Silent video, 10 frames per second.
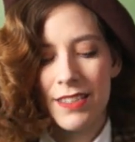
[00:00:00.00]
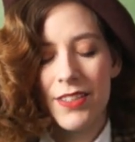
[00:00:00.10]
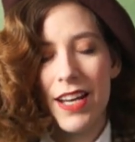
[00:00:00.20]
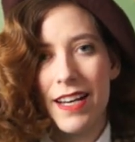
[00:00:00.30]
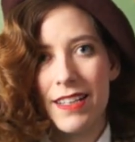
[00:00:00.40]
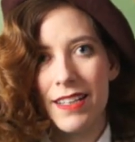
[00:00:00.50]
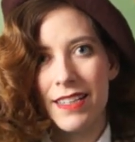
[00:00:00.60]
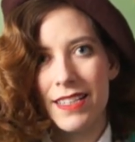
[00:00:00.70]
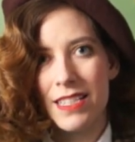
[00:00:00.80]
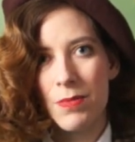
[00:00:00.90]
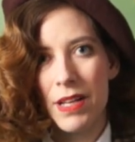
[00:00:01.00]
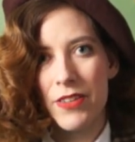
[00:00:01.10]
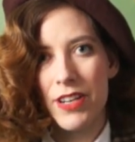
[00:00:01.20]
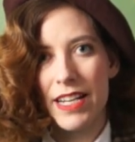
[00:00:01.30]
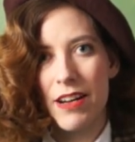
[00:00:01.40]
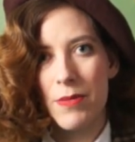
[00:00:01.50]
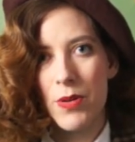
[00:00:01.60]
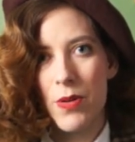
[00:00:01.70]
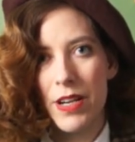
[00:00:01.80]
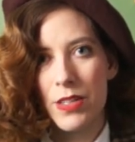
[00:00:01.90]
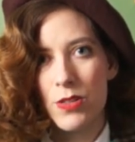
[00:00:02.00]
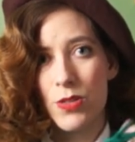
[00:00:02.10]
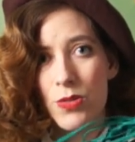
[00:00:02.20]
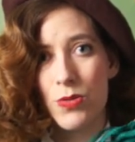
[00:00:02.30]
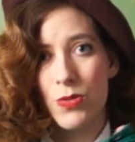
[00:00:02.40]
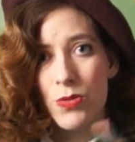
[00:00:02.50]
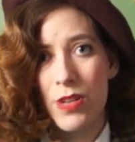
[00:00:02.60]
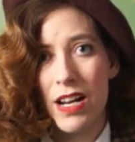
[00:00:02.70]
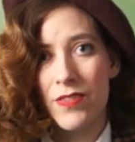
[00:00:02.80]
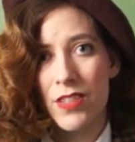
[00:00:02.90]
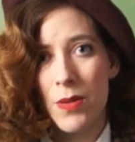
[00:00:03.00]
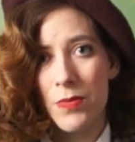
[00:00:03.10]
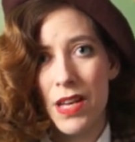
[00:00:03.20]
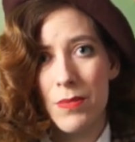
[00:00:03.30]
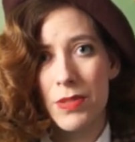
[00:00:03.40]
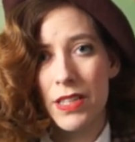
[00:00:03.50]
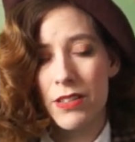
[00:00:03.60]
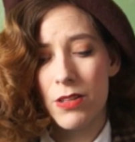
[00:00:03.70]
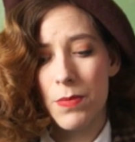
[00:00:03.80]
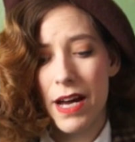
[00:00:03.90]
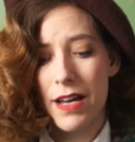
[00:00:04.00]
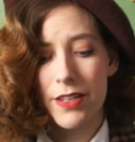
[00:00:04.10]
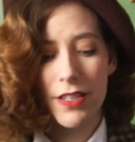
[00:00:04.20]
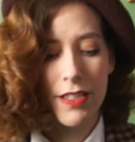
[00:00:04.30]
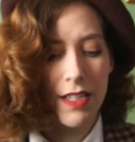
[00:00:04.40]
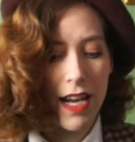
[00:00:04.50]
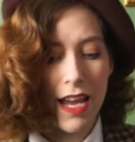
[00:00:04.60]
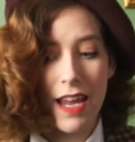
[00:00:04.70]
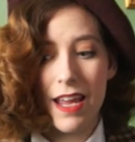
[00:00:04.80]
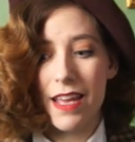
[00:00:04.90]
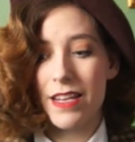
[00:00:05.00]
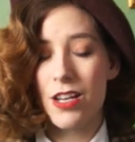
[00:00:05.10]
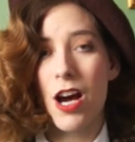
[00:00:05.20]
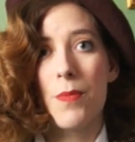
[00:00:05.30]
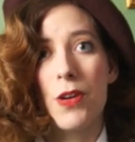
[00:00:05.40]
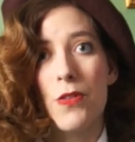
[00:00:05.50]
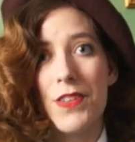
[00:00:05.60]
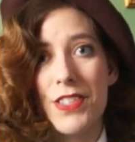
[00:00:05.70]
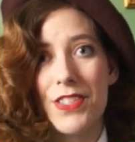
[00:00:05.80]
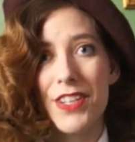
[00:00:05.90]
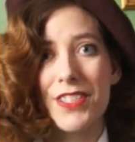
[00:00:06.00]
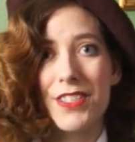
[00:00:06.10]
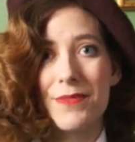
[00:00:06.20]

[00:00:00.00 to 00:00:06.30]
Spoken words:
So yeah, that's the plan right now. I'm going to draft up that bolero pattern and copy over the skirt.